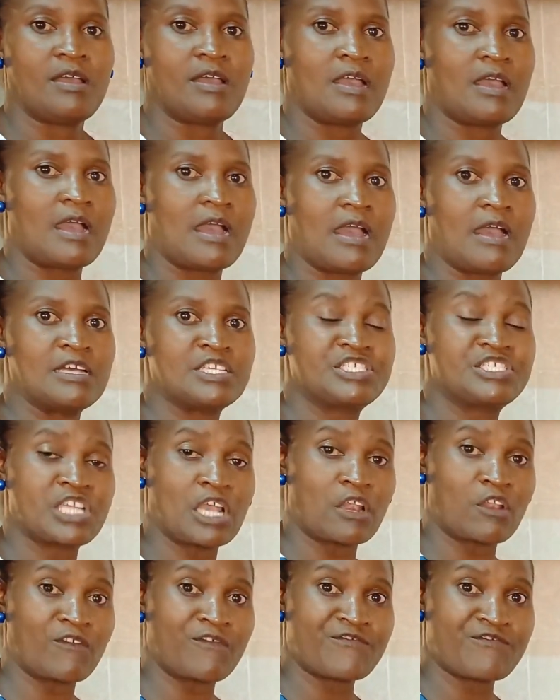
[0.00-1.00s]
uh,
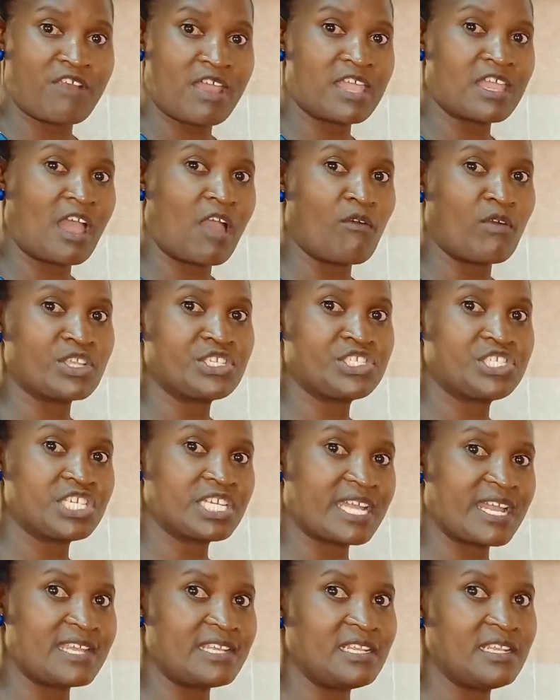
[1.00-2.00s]
shallow frying our
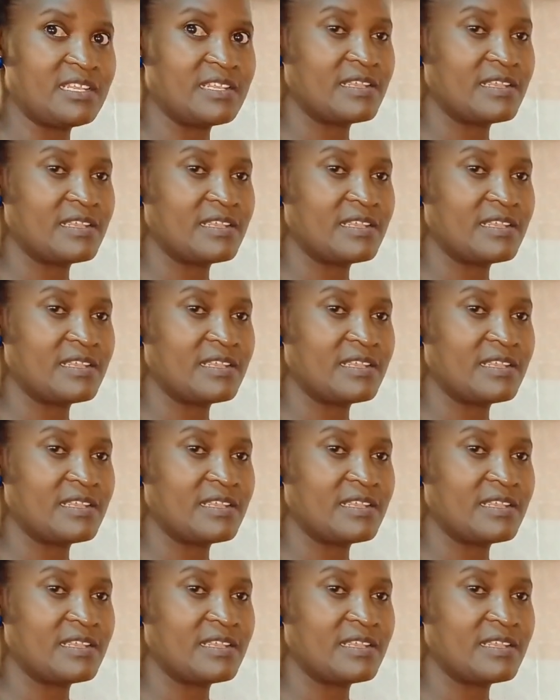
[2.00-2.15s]
chicken